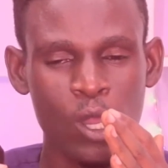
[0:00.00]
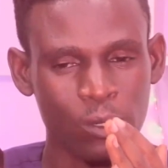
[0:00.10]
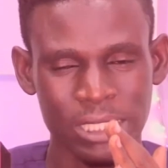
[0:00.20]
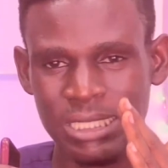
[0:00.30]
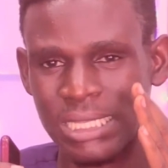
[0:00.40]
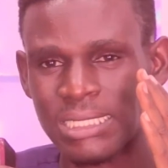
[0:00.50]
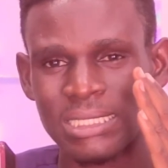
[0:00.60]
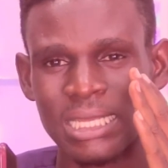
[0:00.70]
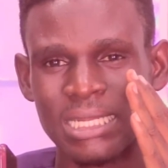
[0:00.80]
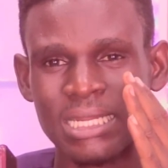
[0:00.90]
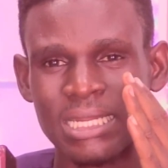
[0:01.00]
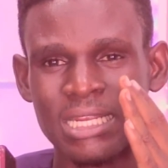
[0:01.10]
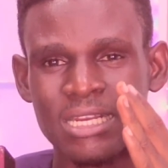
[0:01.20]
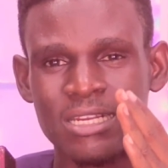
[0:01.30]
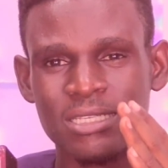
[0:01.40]
understanding that there is a
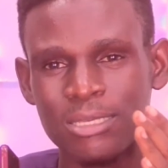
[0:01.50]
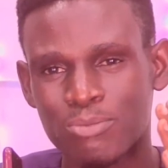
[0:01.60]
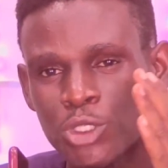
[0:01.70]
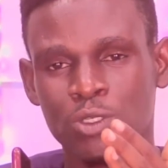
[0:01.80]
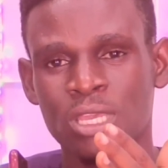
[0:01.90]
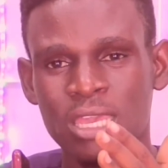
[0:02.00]
promotion